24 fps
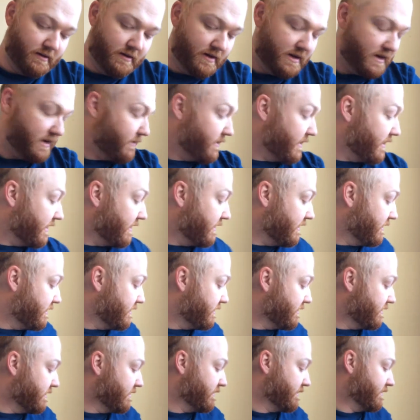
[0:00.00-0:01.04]
anyway,
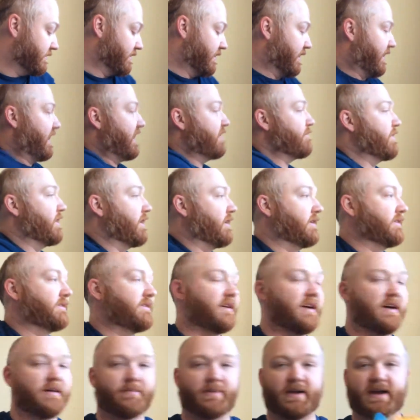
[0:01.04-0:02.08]
I have my on
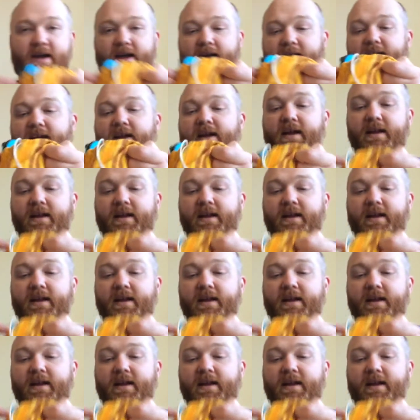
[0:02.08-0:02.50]
top bag,